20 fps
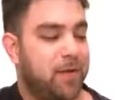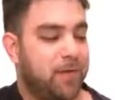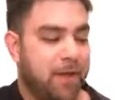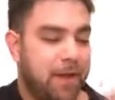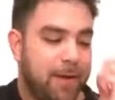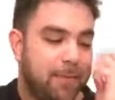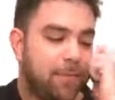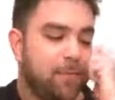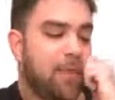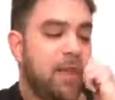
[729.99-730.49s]

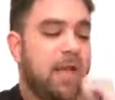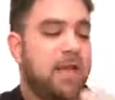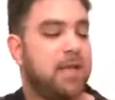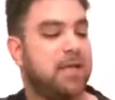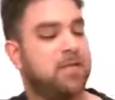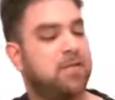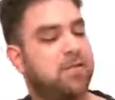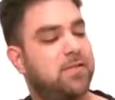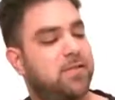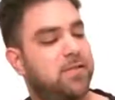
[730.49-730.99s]
Okay,
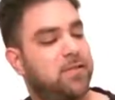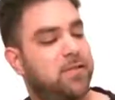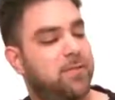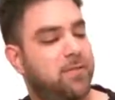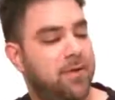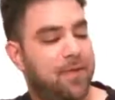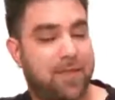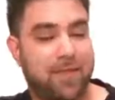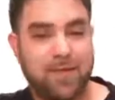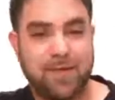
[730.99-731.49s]

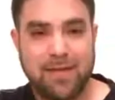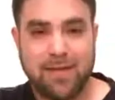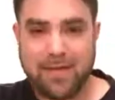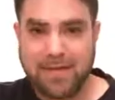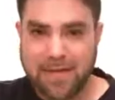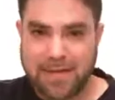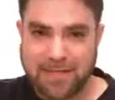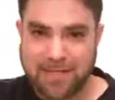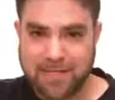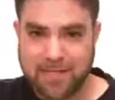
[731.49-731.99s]
so the
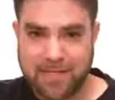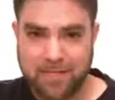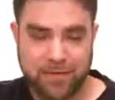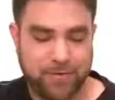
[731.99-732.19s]
next